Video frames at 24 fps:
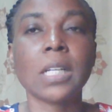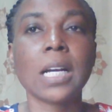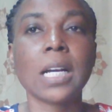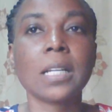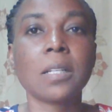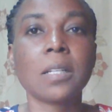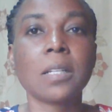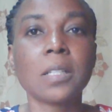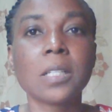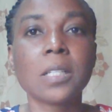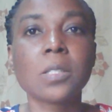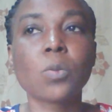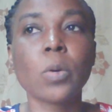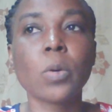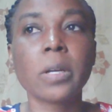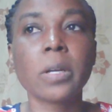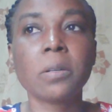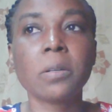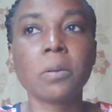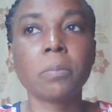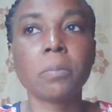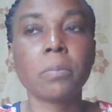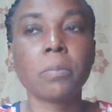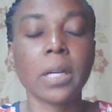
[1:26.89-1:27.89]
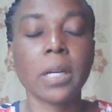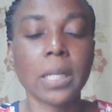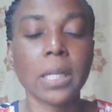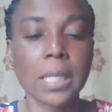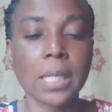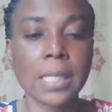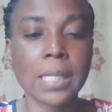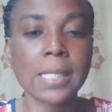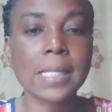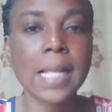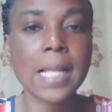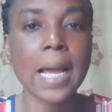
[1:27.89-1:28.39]
Another square number
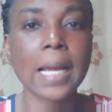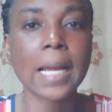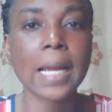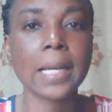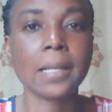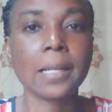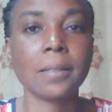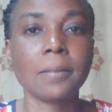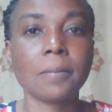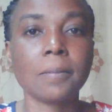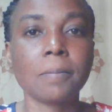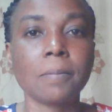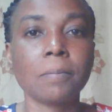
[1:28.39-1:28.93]
is 9